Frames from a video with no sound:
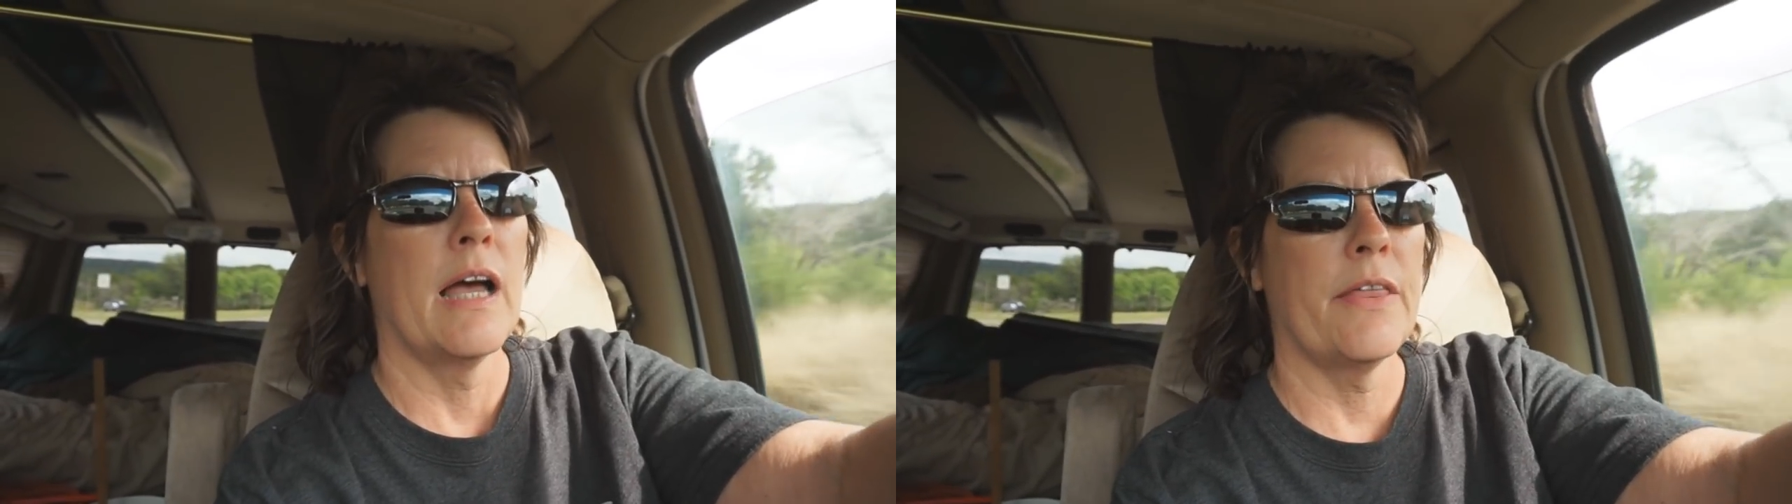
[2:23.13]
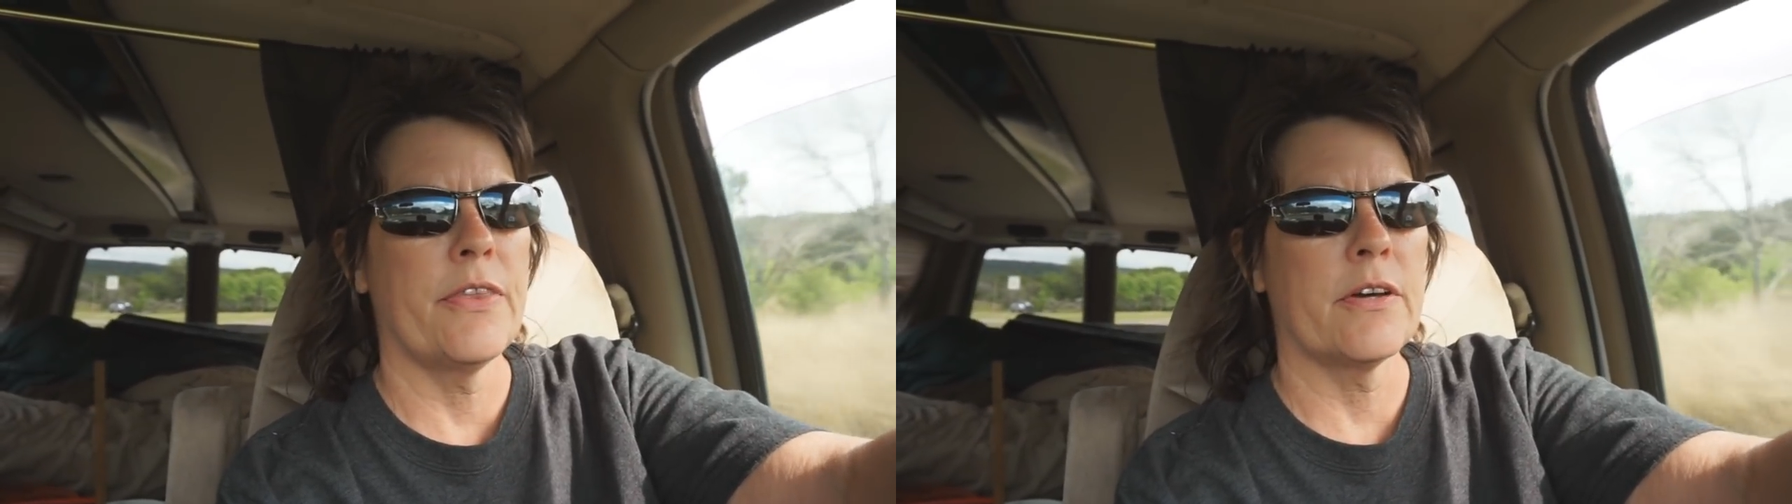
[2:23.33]

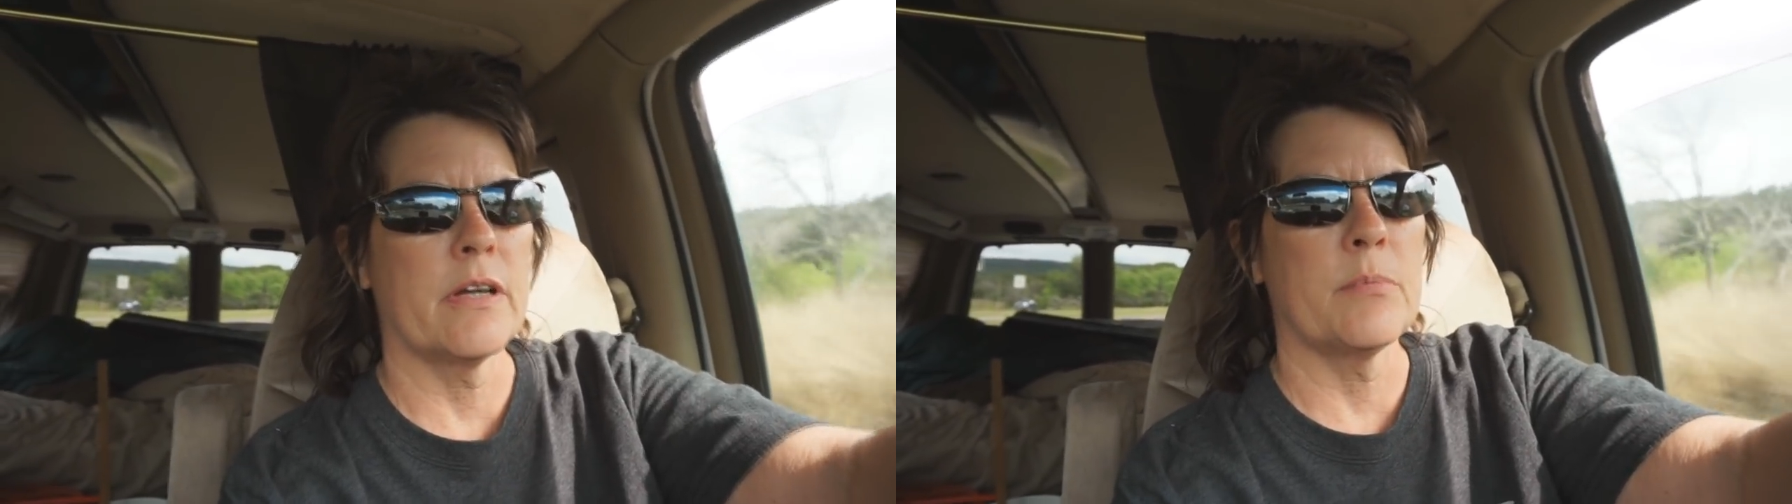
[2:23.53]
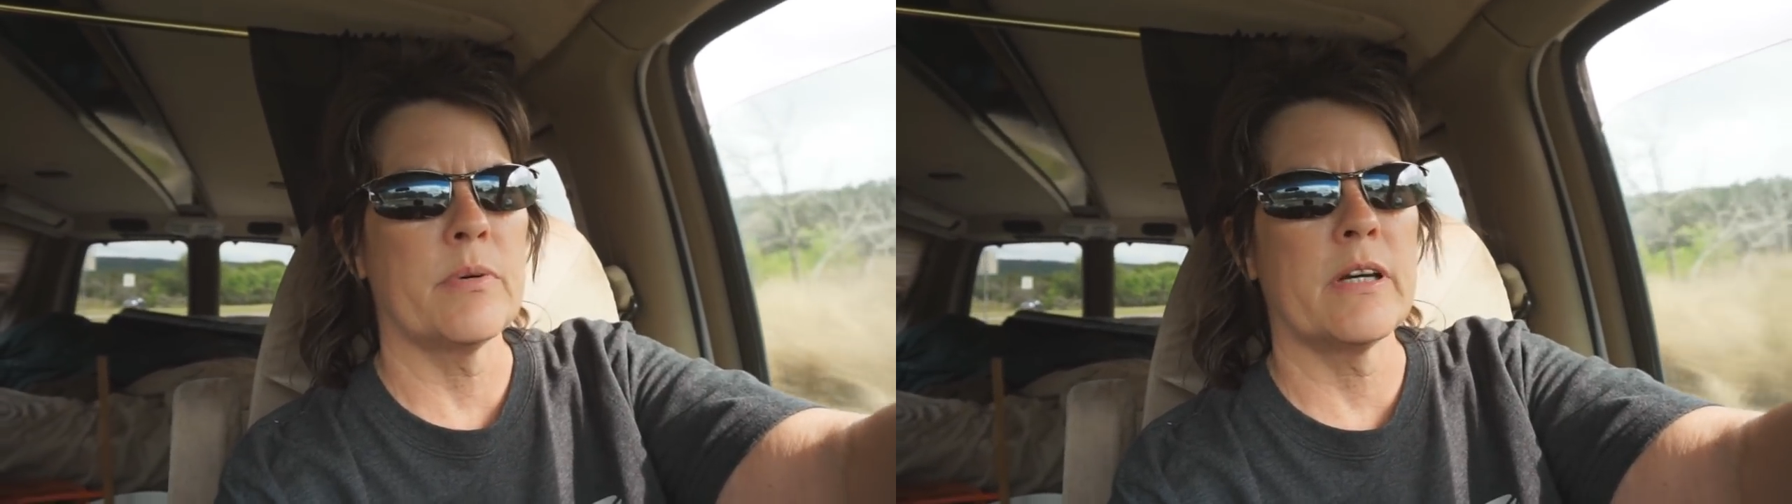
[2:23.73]
I thought
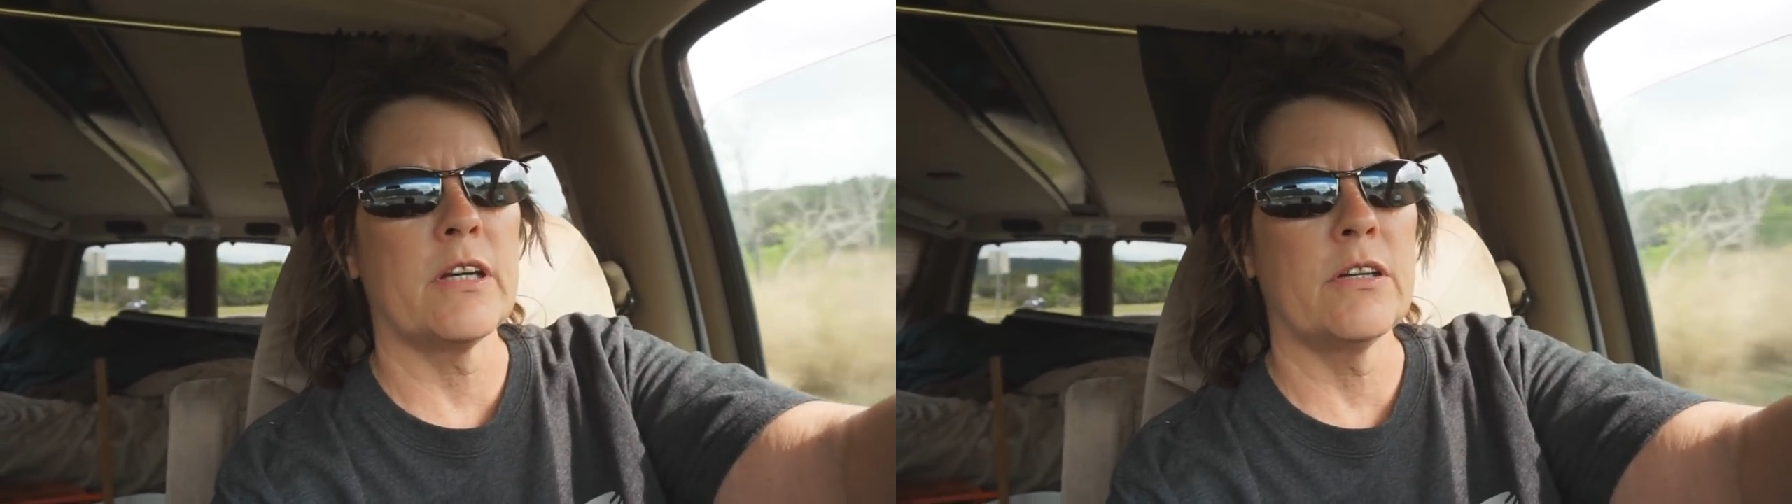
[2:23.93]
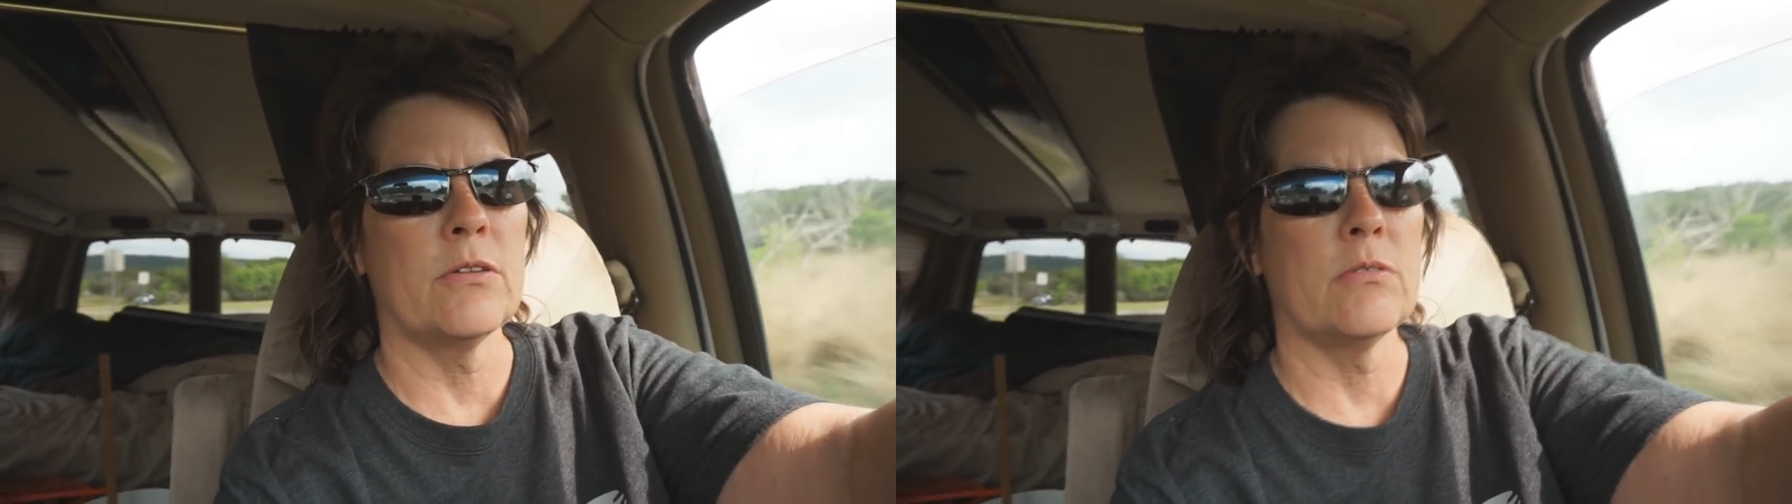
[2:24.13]
I'd
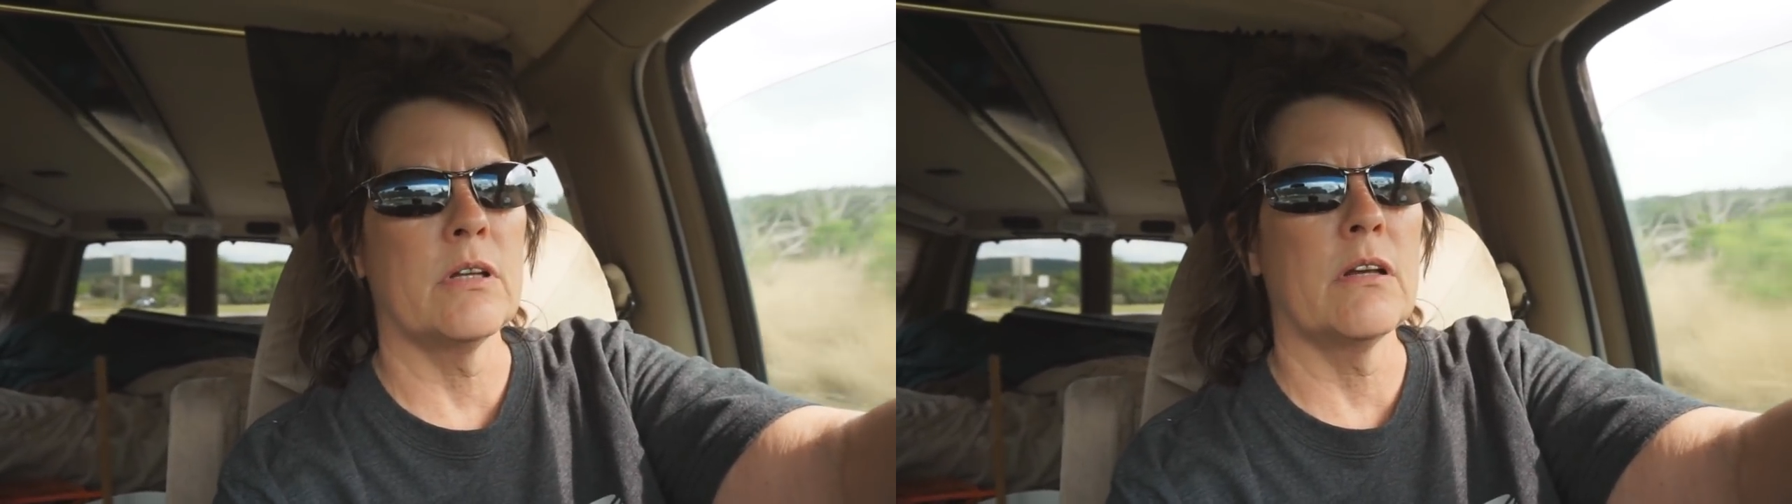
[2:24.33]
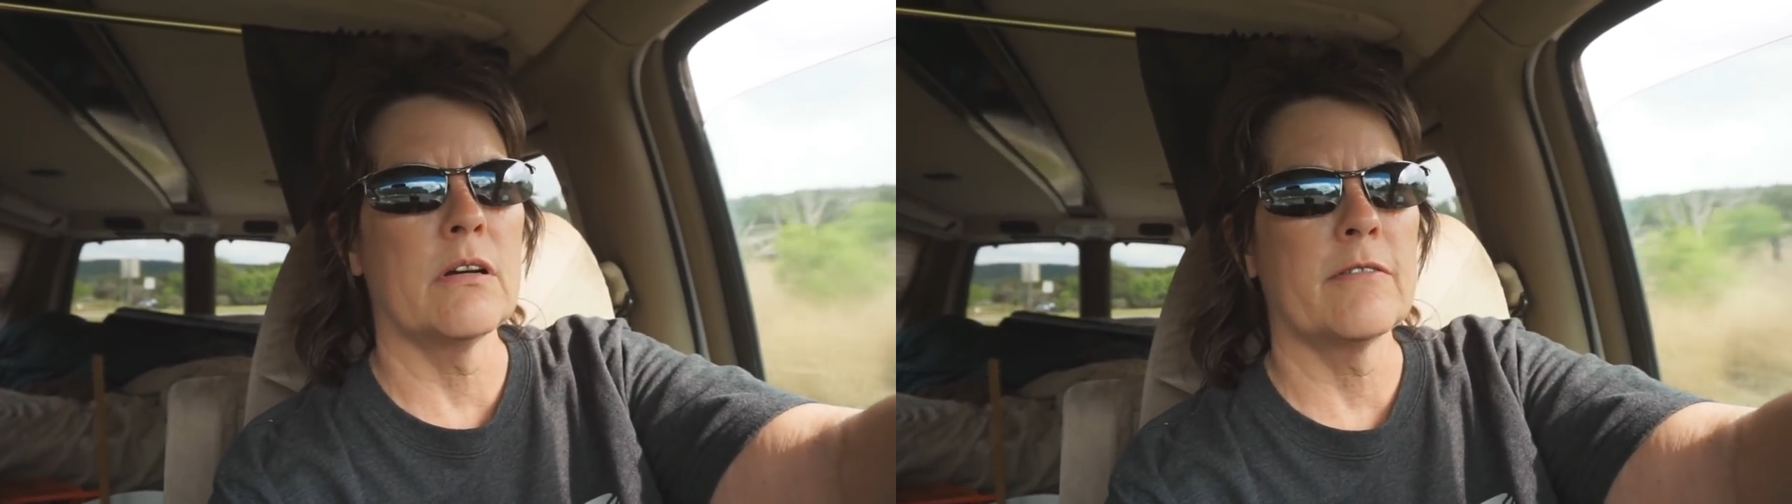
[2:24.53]
bring you
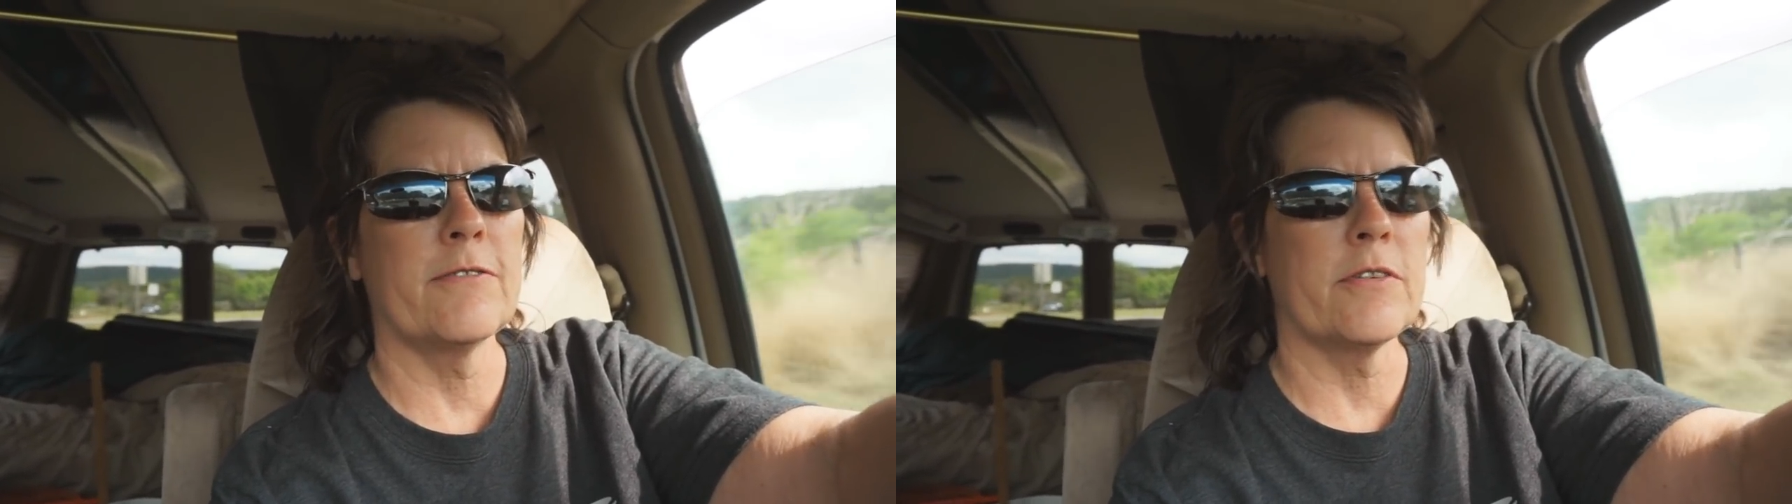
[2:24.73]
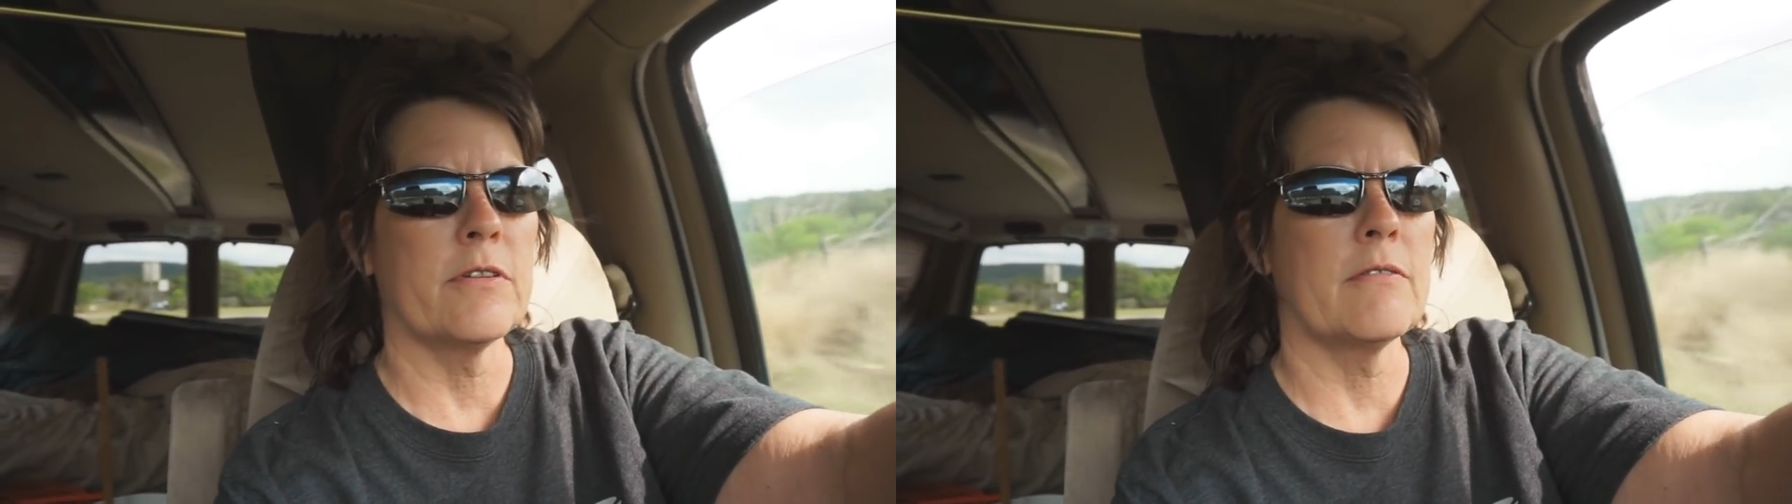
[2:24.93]
along
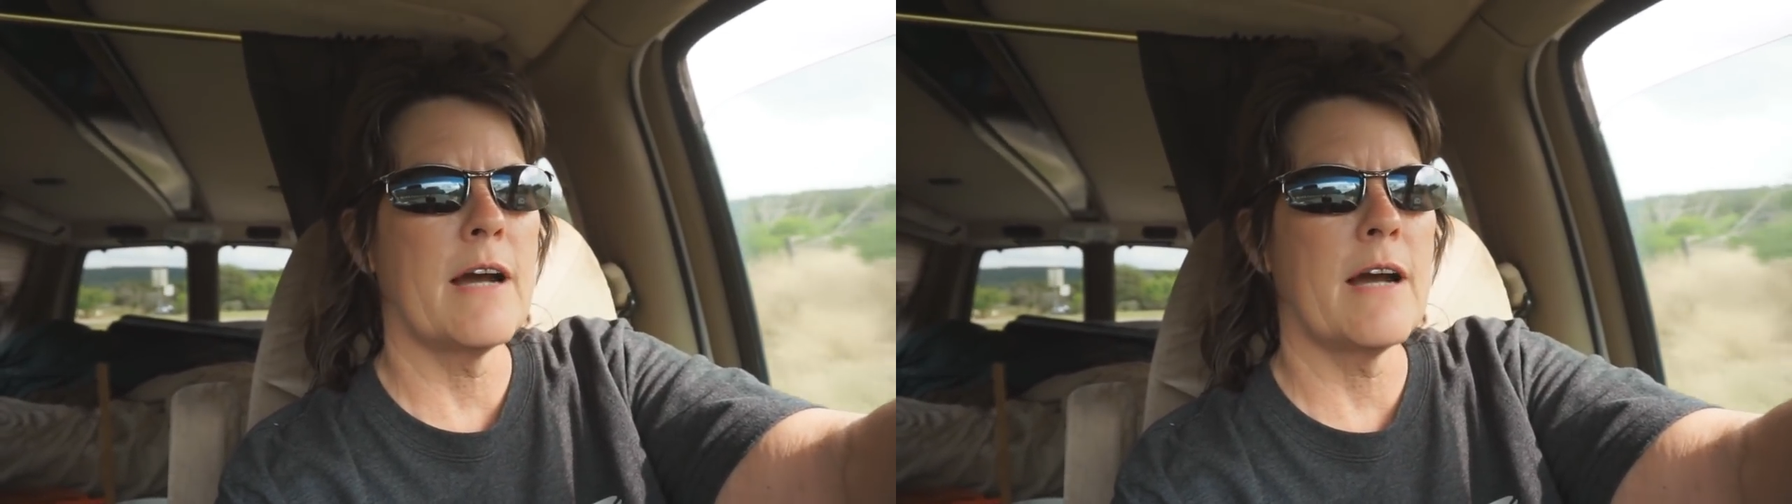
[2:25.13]
for the